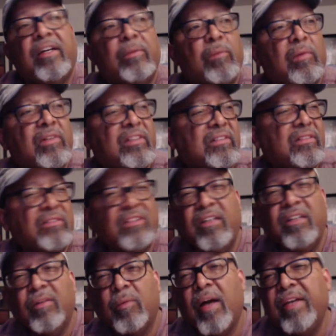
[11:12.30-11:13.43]
And
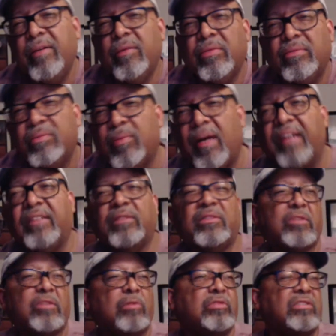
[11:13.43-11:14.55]
why you
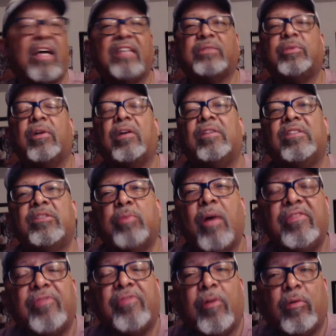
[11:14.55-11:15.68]
socialize with all these
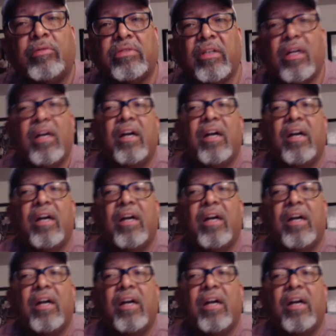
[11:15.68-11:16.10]
white folks?"